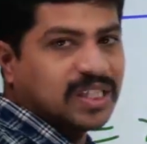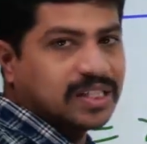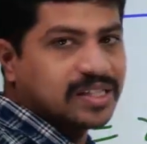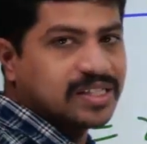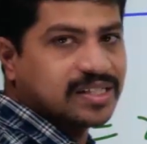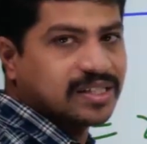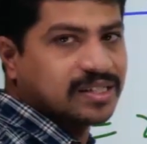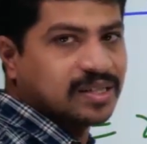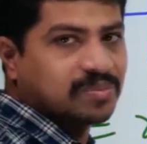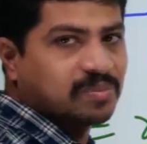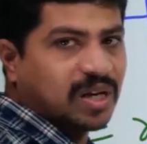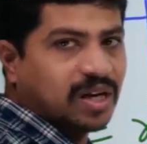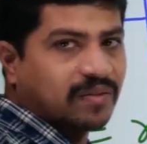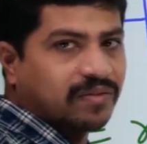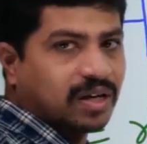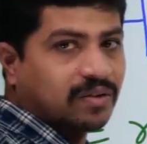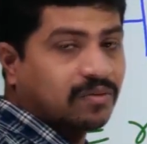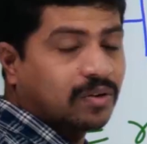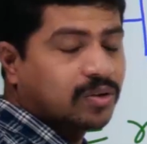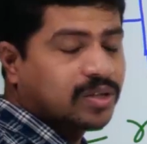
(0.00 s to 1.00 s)
This is a symbol of
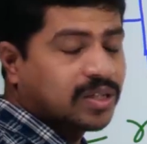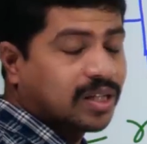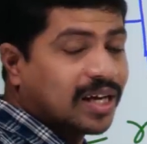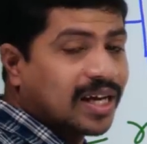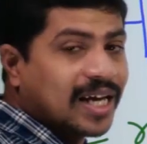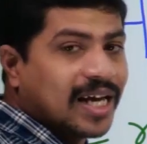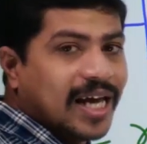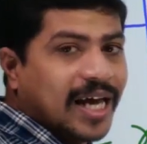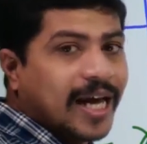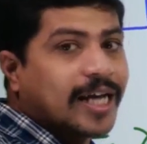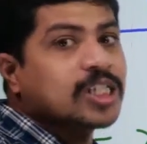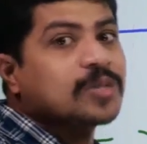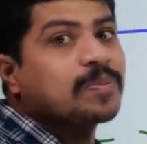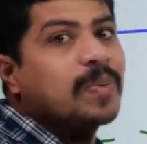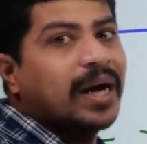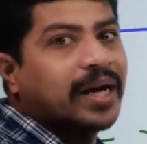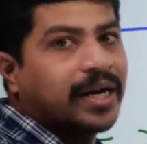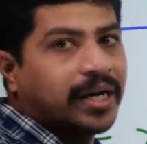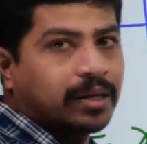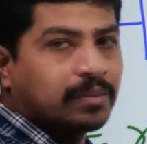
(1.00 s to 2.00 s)
convolution.
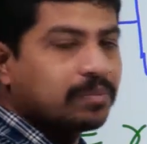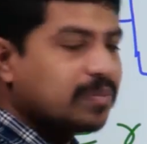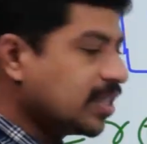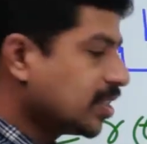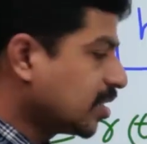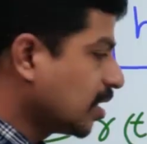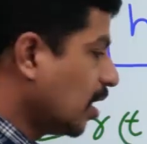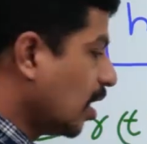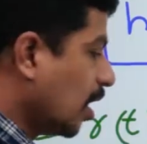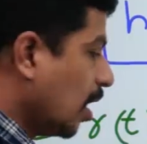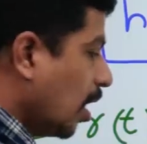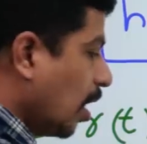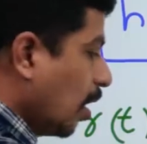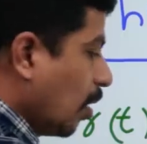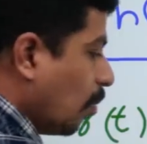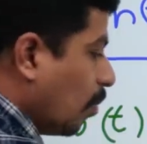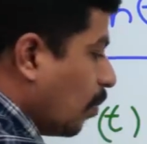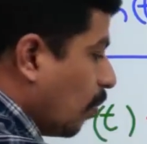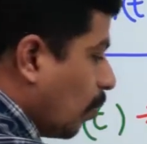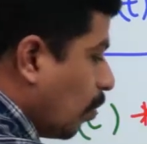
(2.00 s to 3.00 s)
Expand it means
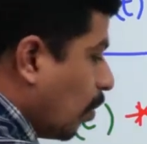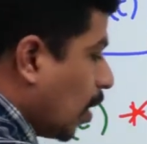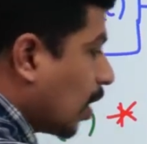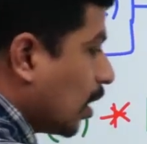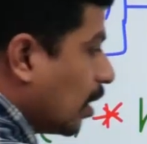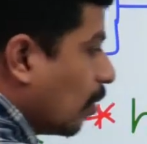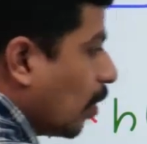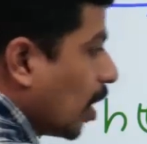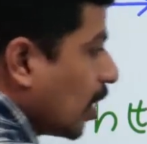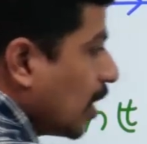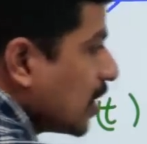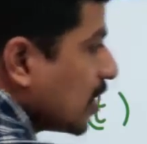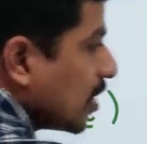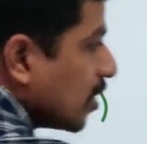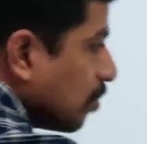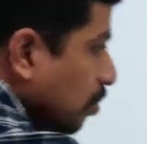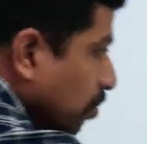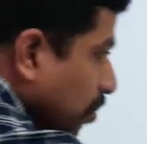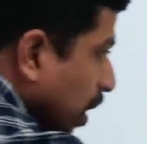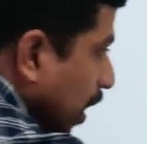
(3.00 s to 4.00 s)
what does
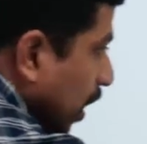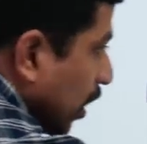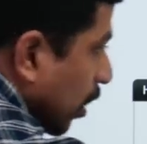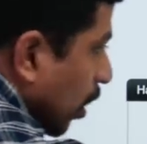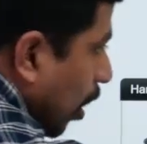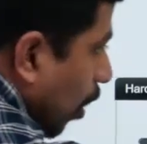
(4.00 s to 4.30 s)
it mean?